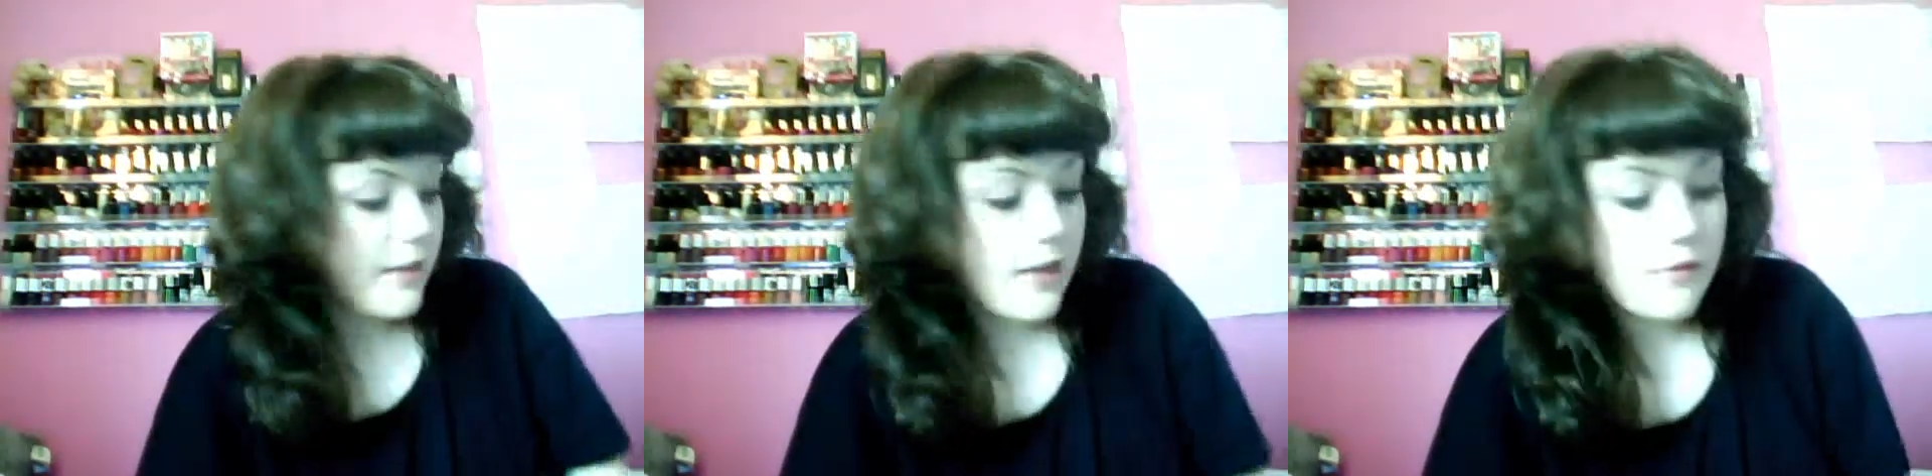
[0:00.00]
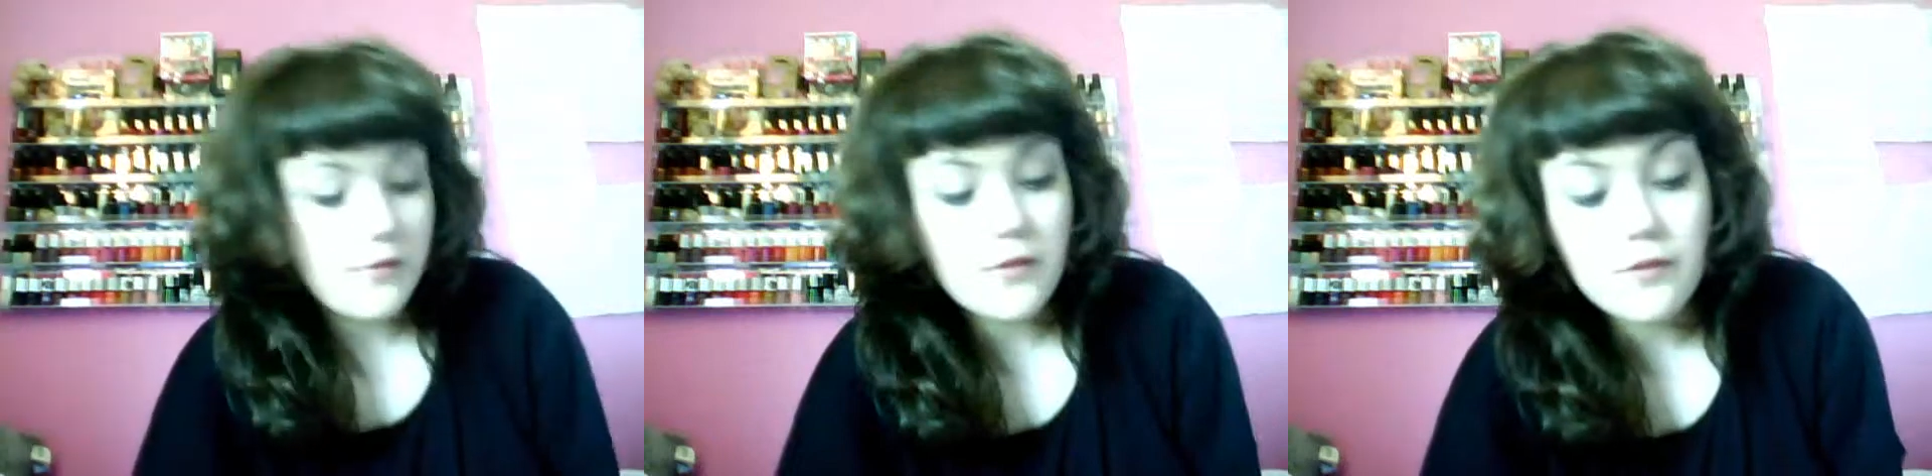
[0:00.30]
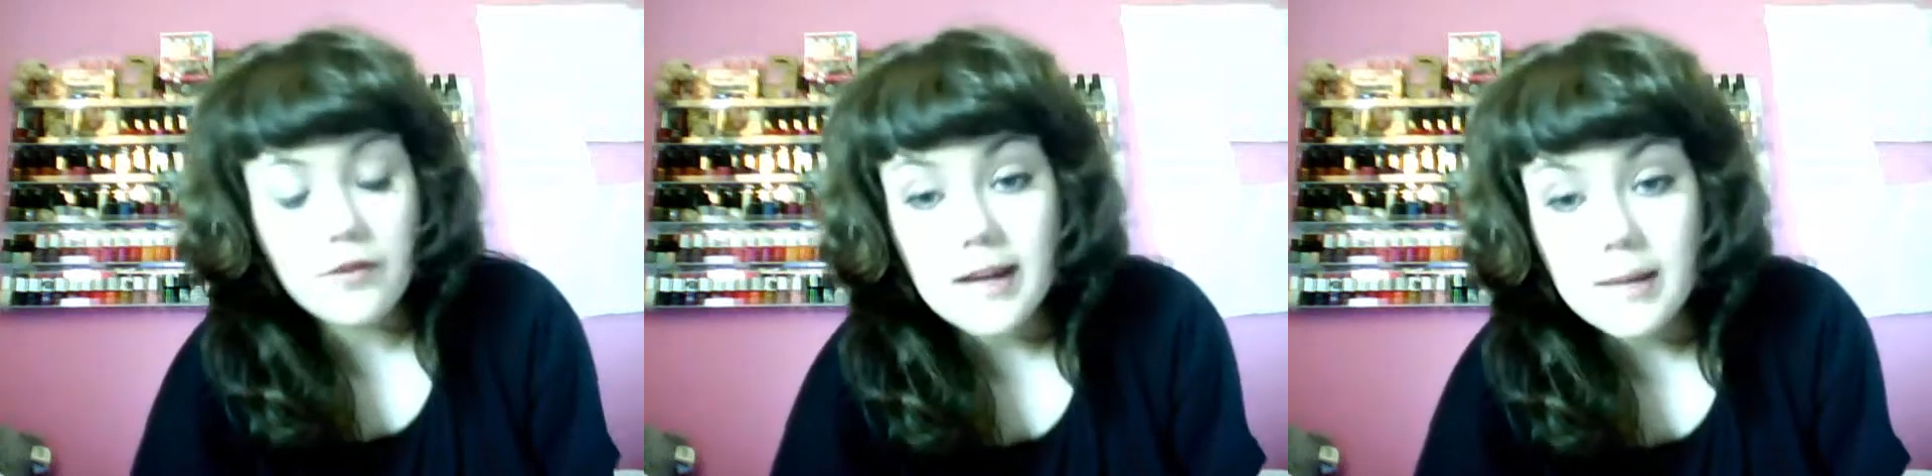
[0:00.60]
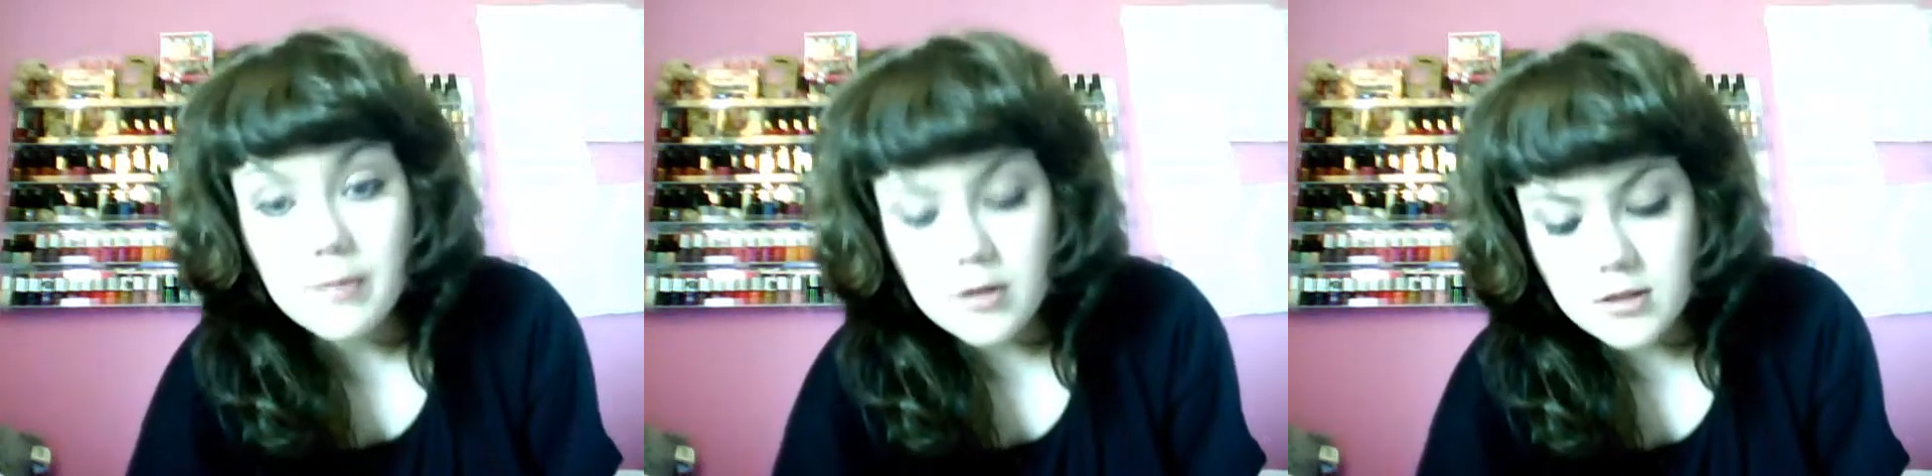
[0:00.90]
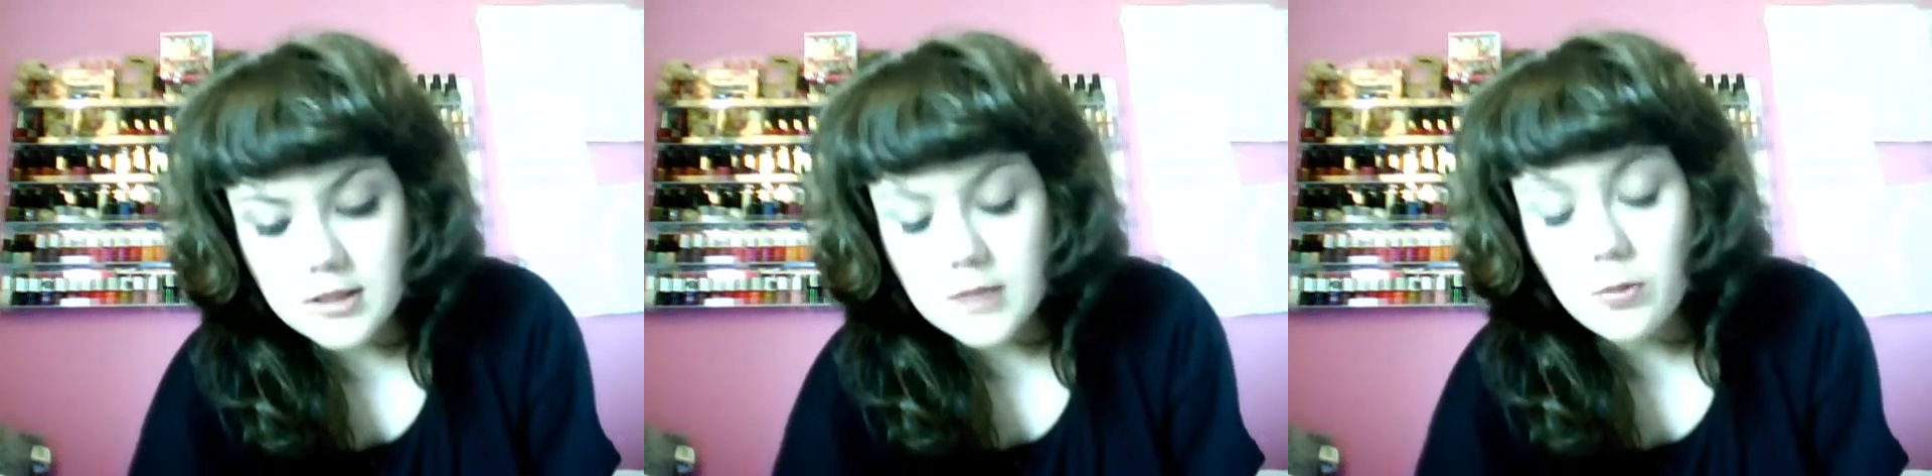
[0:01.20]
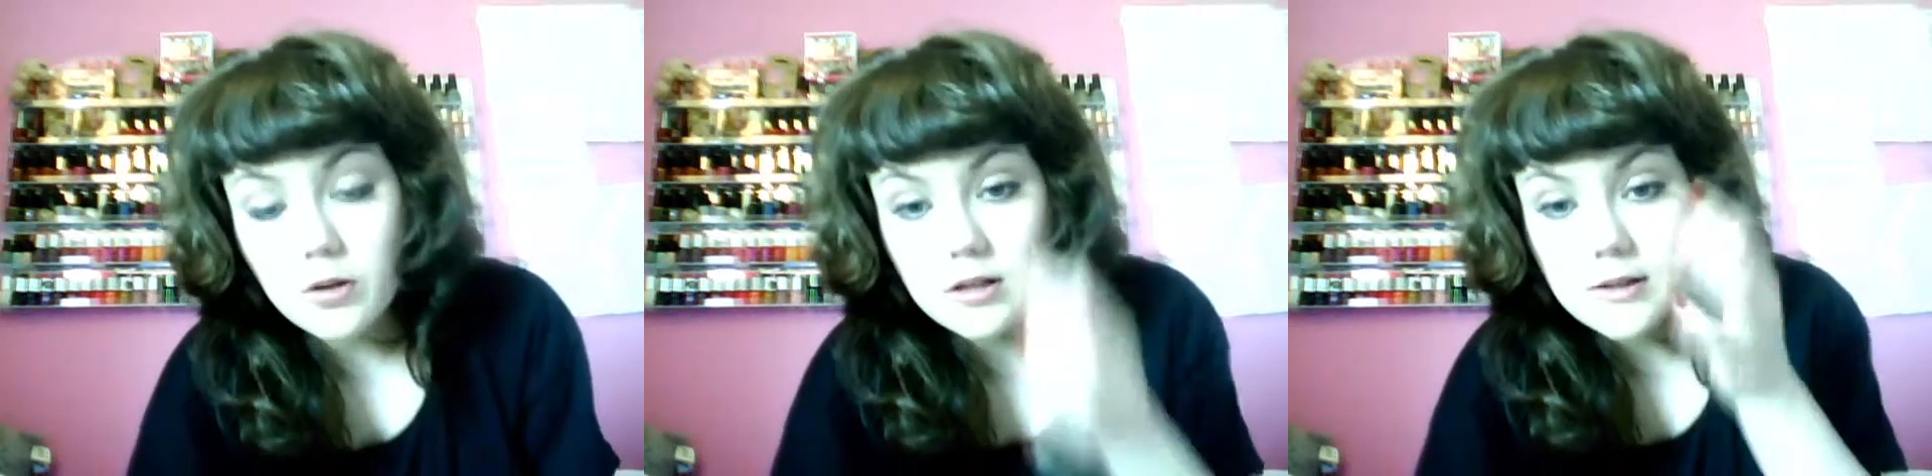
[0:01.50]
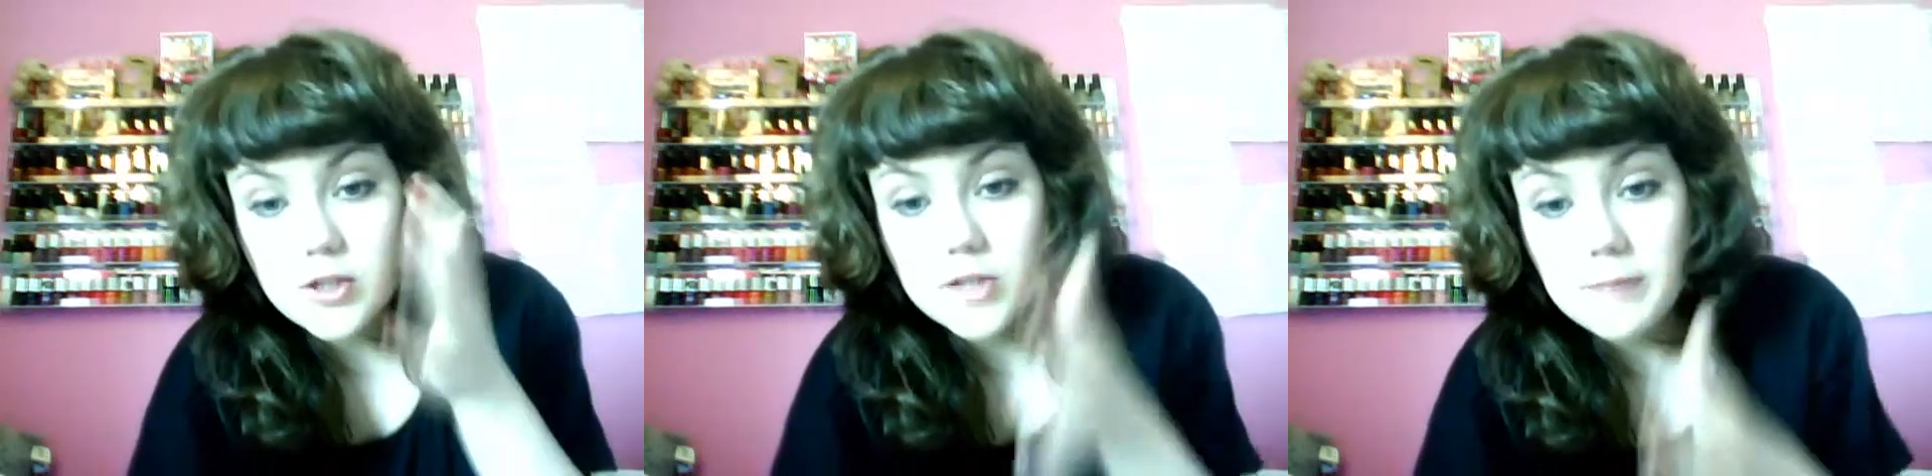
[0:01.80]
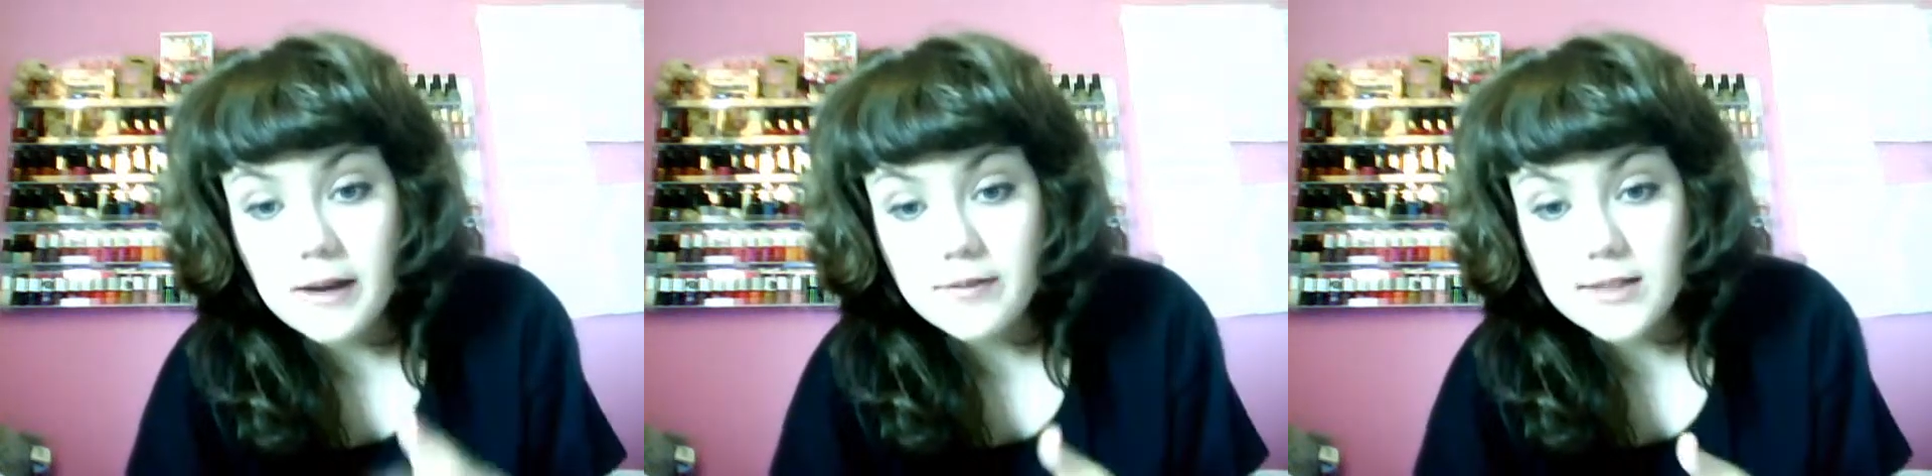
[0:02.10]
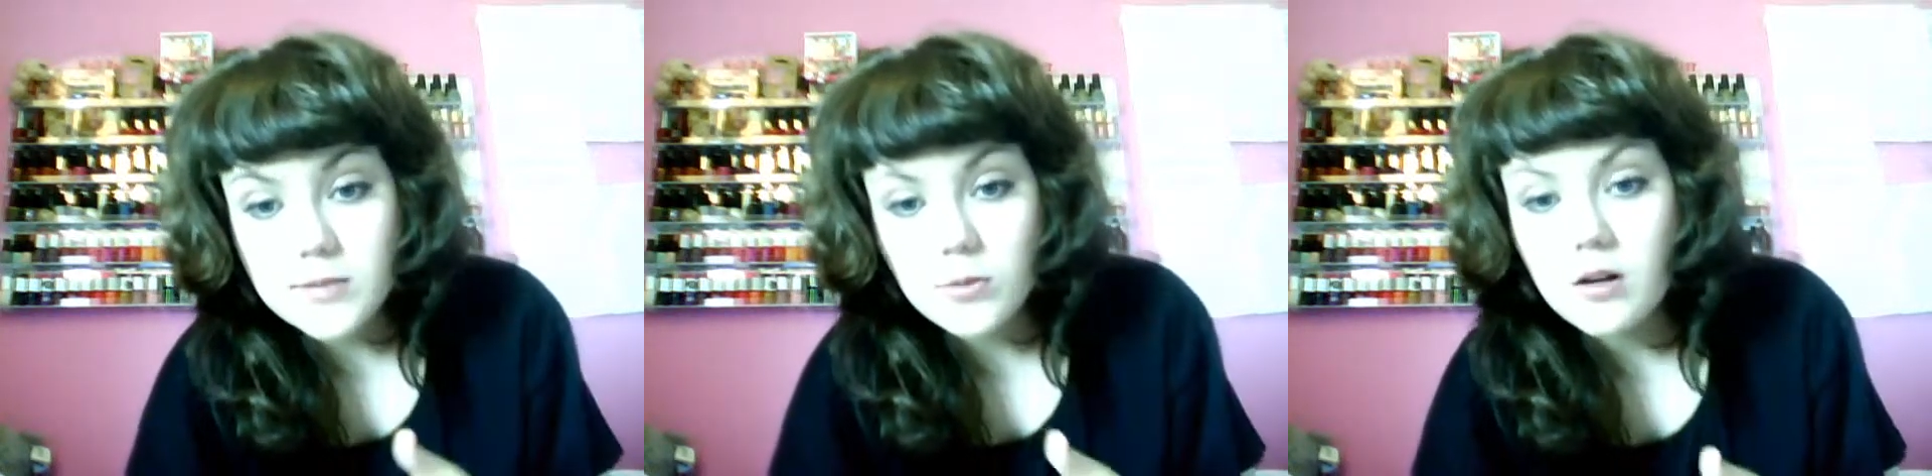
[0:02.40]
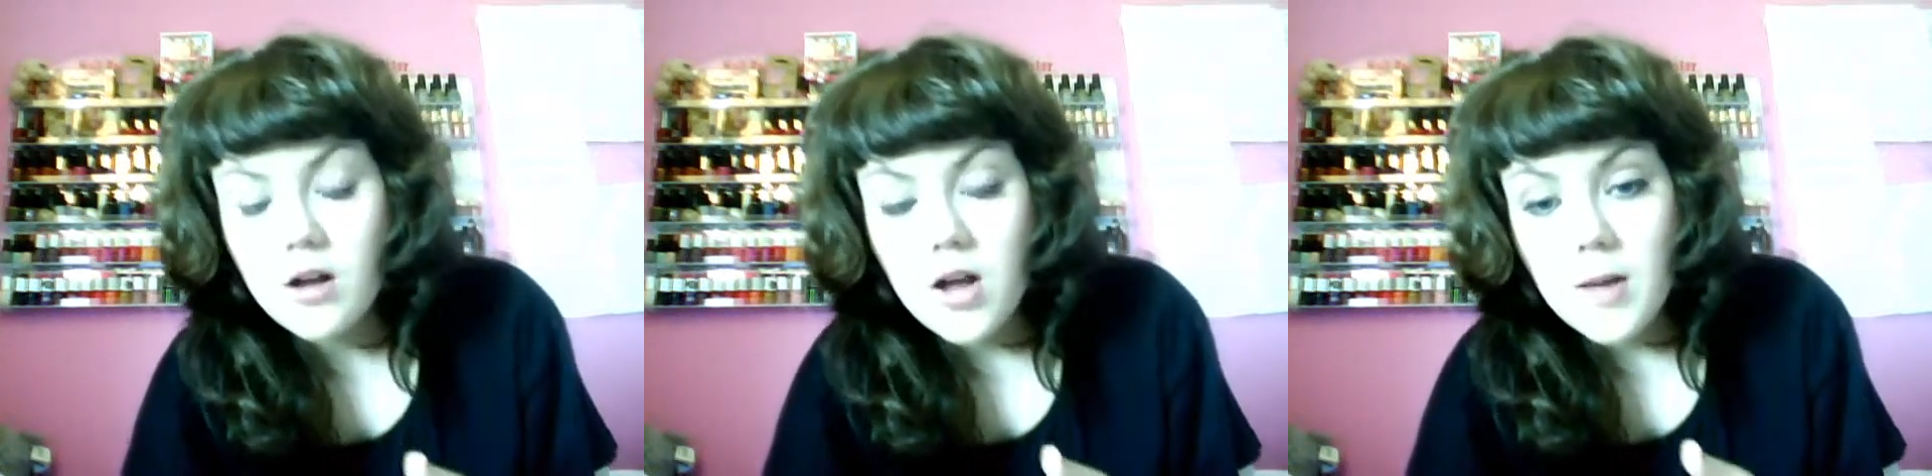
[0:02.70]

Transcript: and then for free, because I did want to actually pay for this one,